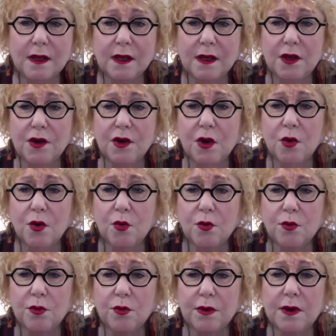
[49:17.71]

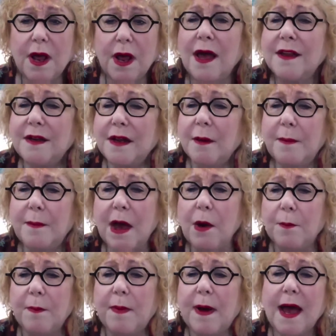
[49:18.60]
not
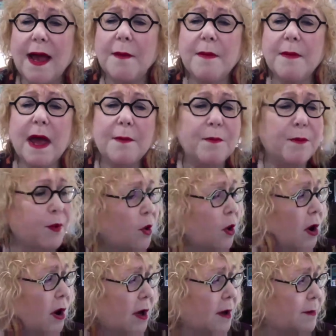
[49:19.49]
about buying my
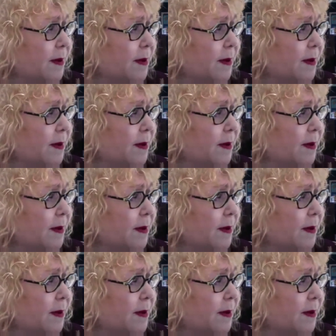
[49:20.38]
book,